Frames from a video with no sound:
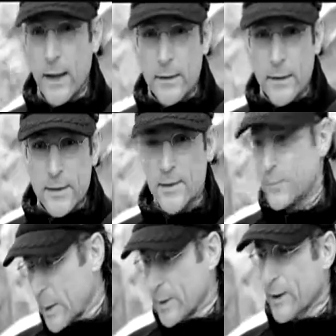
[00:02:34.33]
and then they
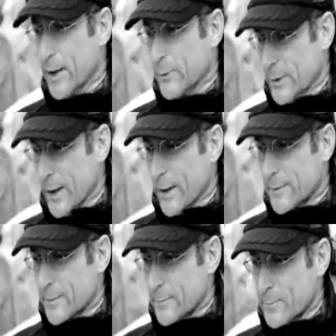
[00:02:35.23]
speculate with
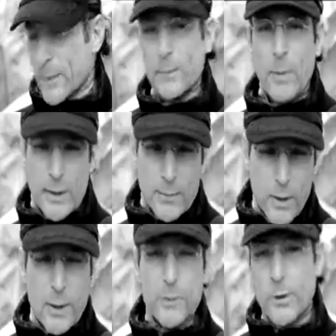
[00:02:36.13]
that, making
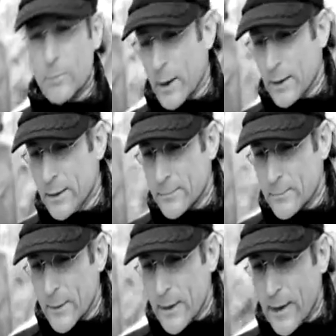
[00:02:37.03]
money with money,
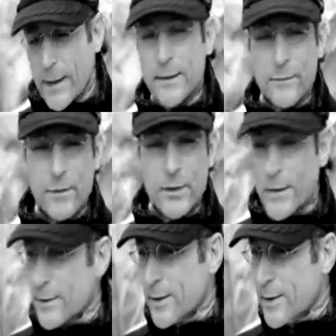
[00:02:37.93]
and
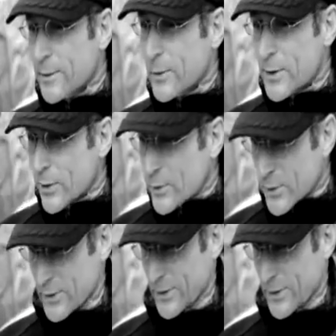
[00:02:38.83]
giving nothing in return to